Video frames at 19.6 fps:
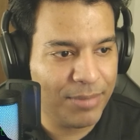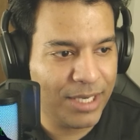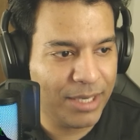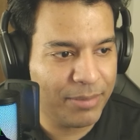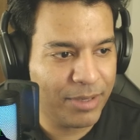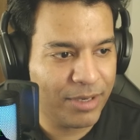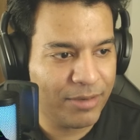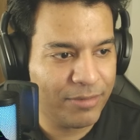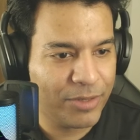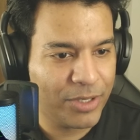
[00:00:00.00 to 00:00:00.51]

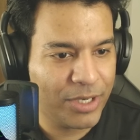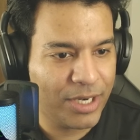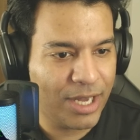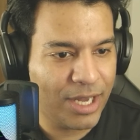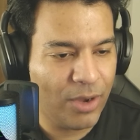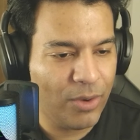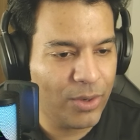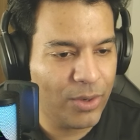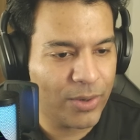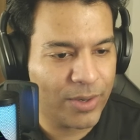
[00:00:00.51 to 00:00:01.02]
above would
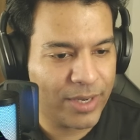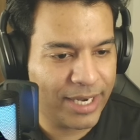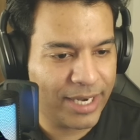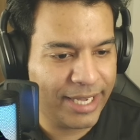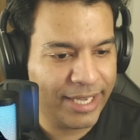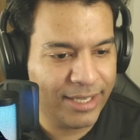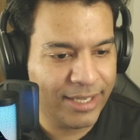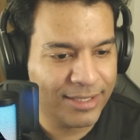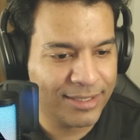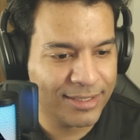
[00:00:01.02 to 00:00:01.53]
now look
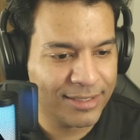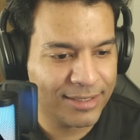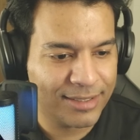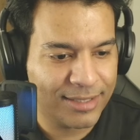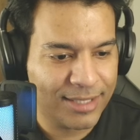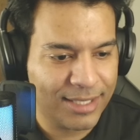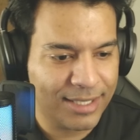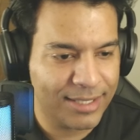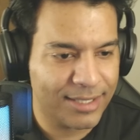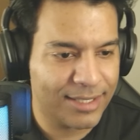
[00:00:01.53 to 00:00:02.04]
like
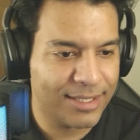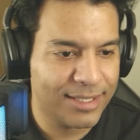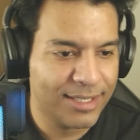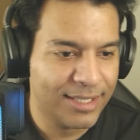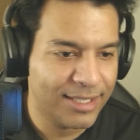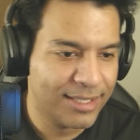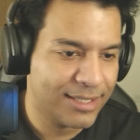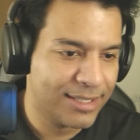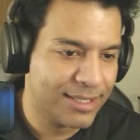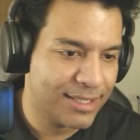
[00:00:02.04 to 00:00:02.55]
this.
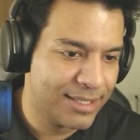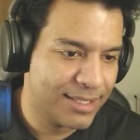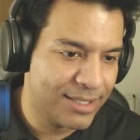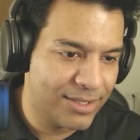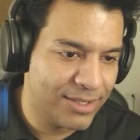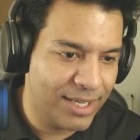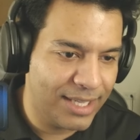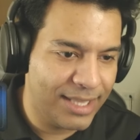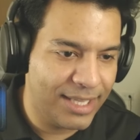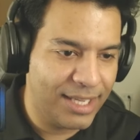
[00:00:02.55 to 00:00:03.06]

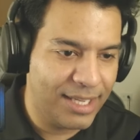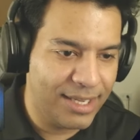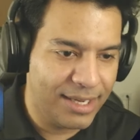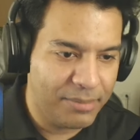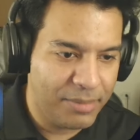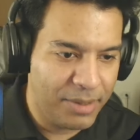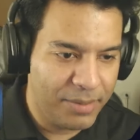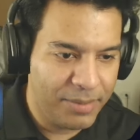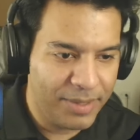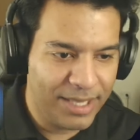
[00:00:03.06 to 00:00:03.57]
So I think,
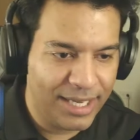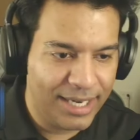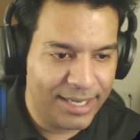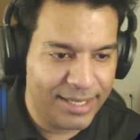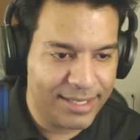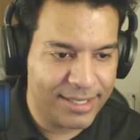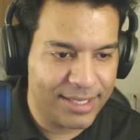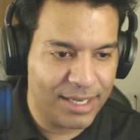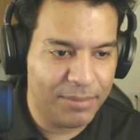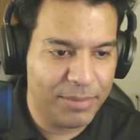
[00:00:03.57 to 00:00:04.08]
remember that
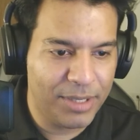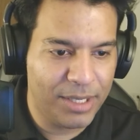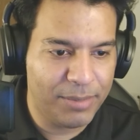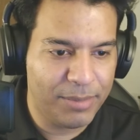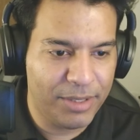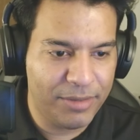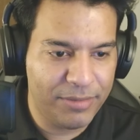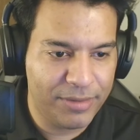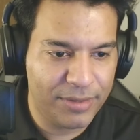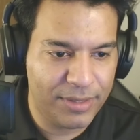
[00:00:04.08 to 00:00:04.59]
example
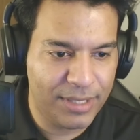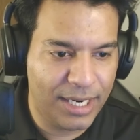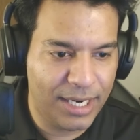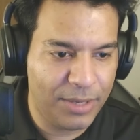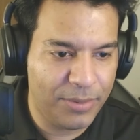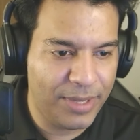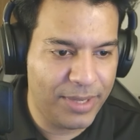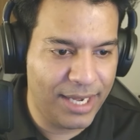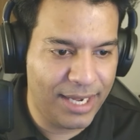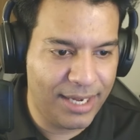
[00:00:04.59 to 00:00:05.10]
above that
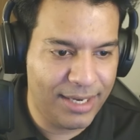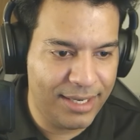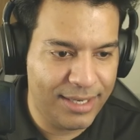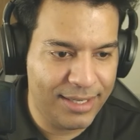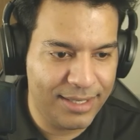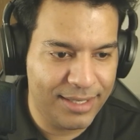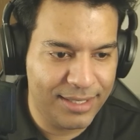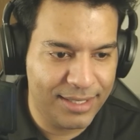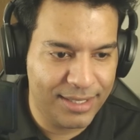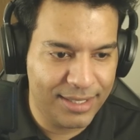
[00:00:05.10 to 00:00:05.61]
we had?
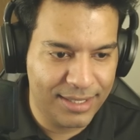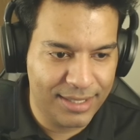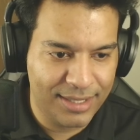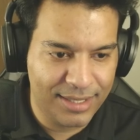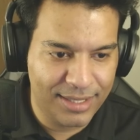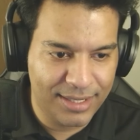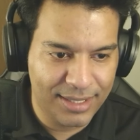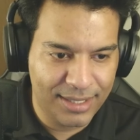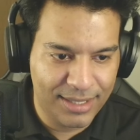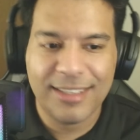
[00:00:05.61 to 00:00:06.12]

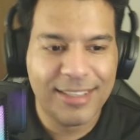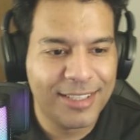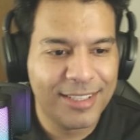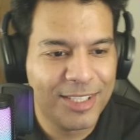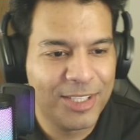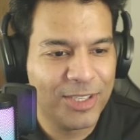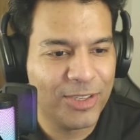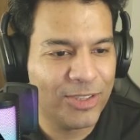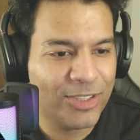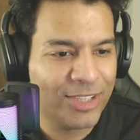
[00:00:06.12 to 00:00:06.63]

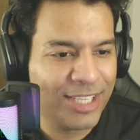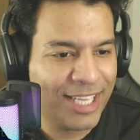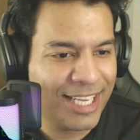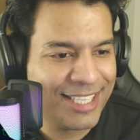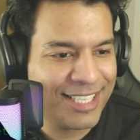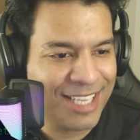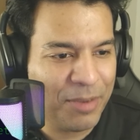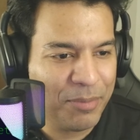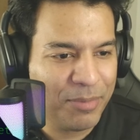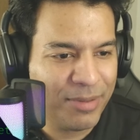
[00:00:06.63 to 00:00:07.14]
So the
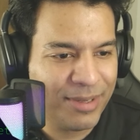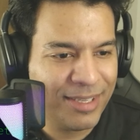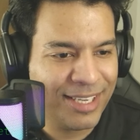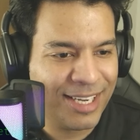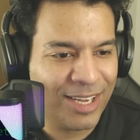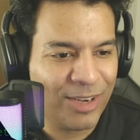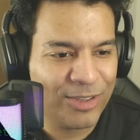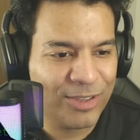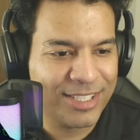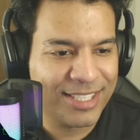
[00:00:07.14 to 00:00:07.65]
example
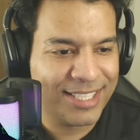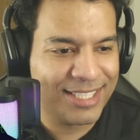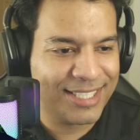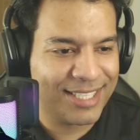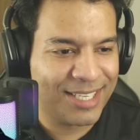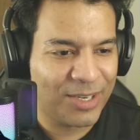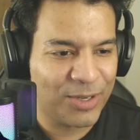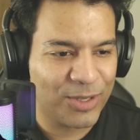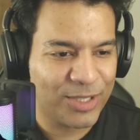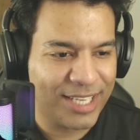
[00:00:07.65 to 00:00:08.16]
now says
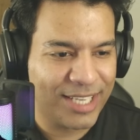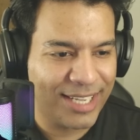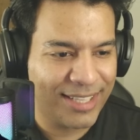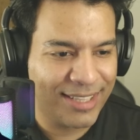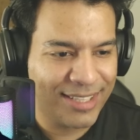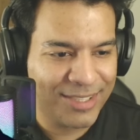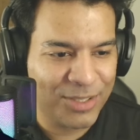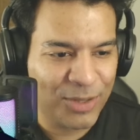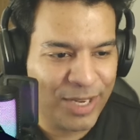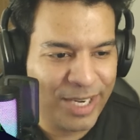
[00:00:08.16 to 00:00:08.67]
it looks like
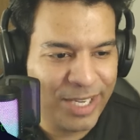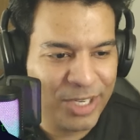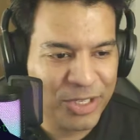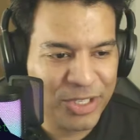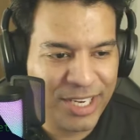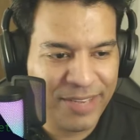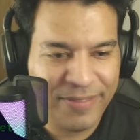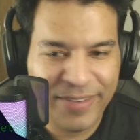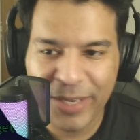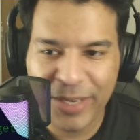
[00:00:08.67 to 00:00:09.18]
this. So
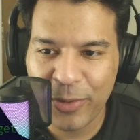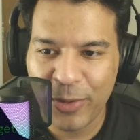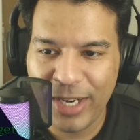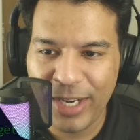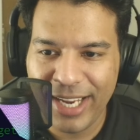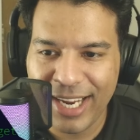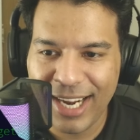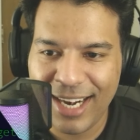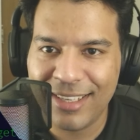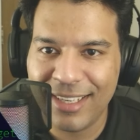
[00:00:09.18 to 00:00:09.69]
initially we
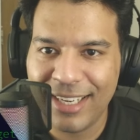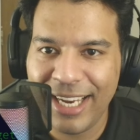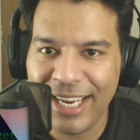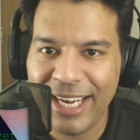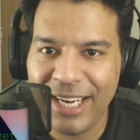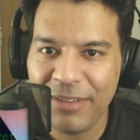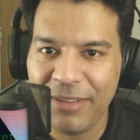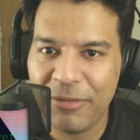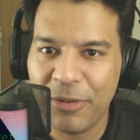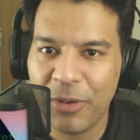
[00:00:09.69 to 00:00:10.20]
only had
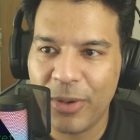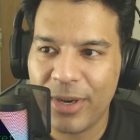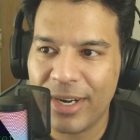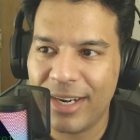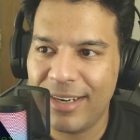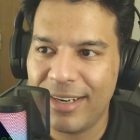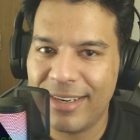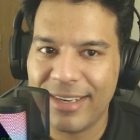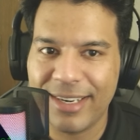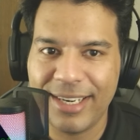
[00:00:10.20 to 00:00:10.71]

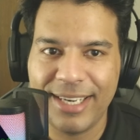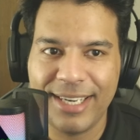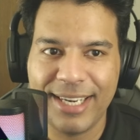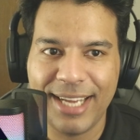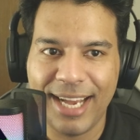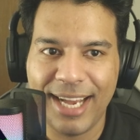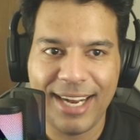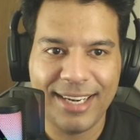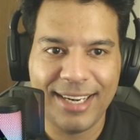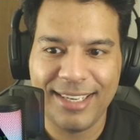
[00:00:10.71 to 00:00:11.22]
8,400
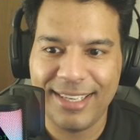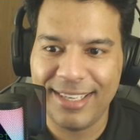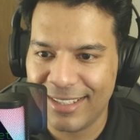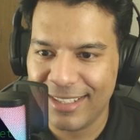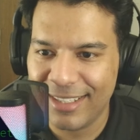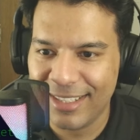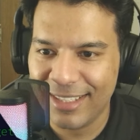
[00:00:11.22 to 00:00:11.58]
and